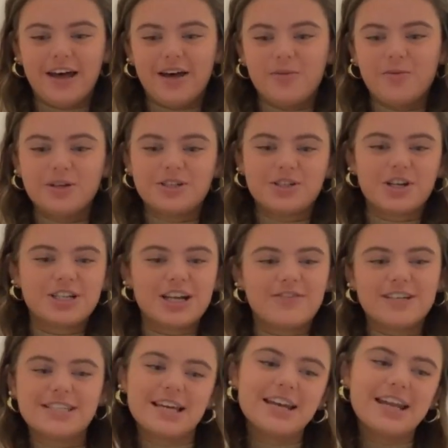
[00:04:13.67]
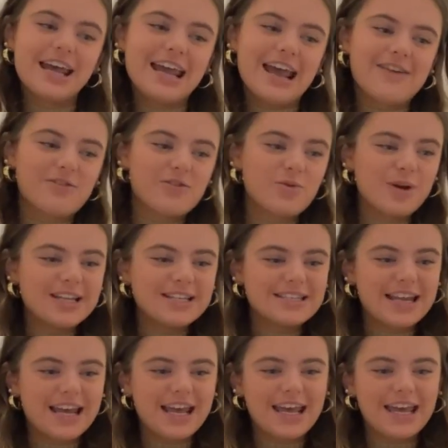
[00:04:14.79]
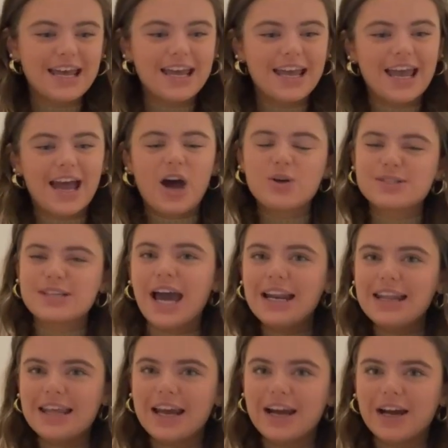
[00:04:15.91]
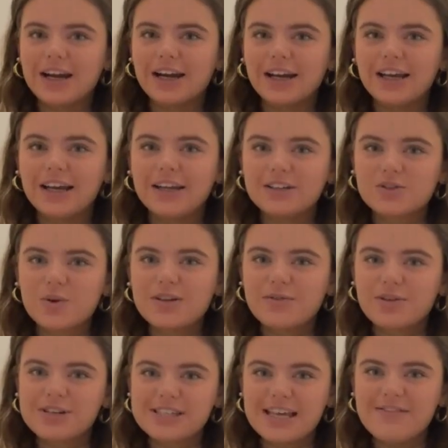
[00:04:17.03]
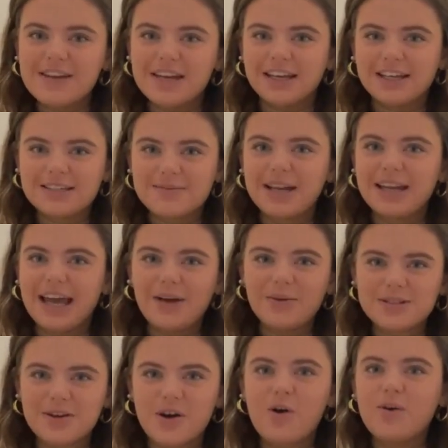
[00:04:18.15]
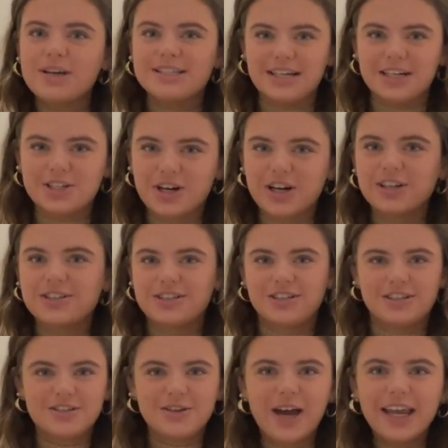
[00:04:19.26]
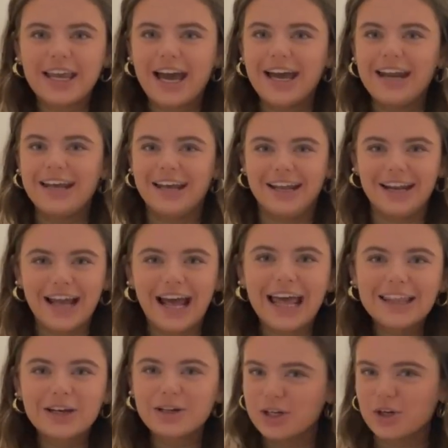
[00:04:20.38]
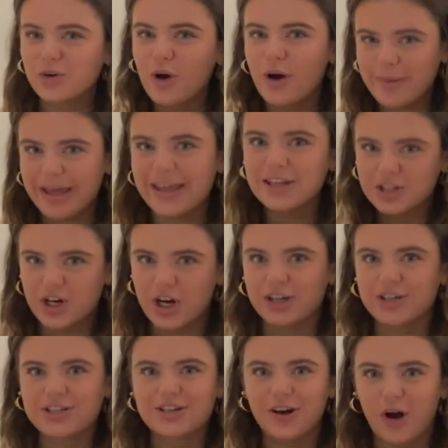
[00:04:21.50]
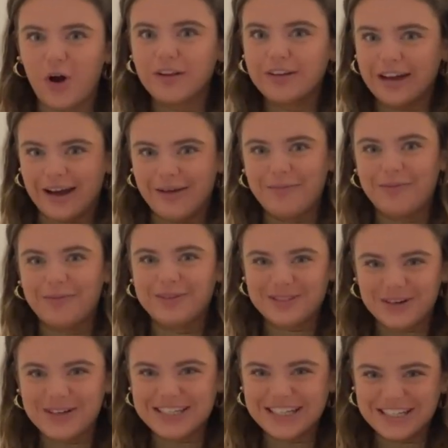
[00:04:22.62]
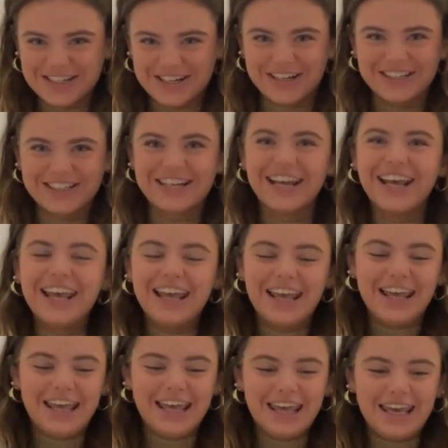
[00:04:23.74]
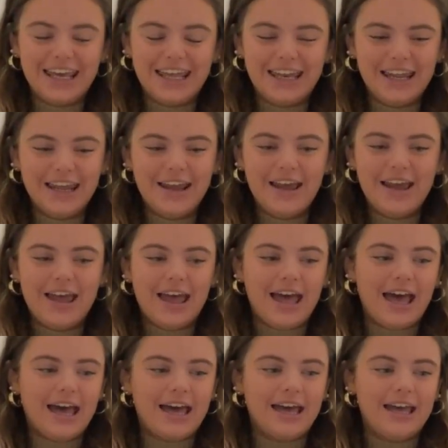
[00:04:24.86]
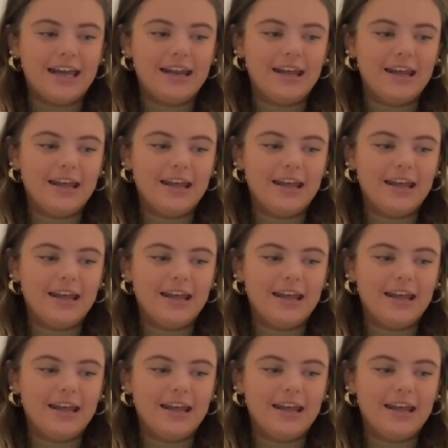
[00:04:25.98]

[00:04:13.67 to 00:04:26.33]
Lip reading: went to church every Sunday, every Wednesday. I was kind of there 24/7 because my dad was always at a church. So I literally grew up in the church all the time, was always at a church, and had